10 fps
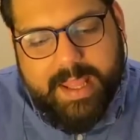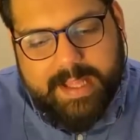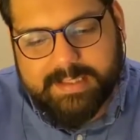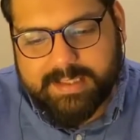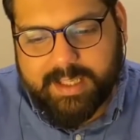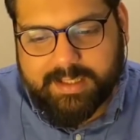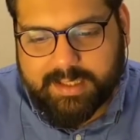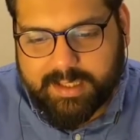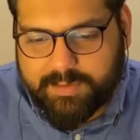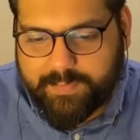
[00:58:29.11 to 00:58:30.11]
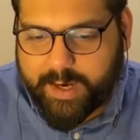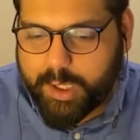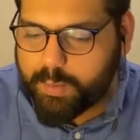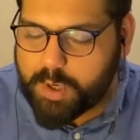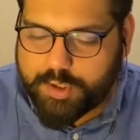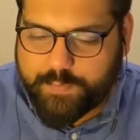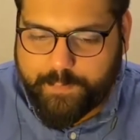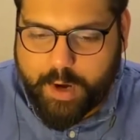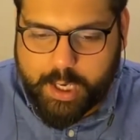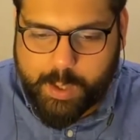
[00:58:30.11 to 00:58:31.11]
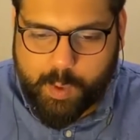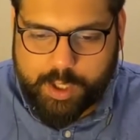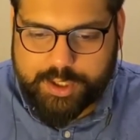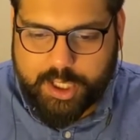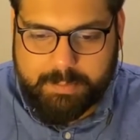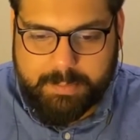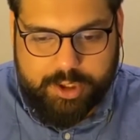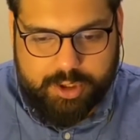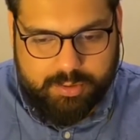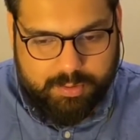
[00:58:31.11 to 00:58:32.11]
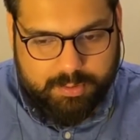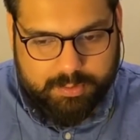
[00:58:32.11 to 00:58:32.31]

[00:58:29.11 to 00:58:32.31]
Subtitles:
that's the other thing. He's very one-dimensional.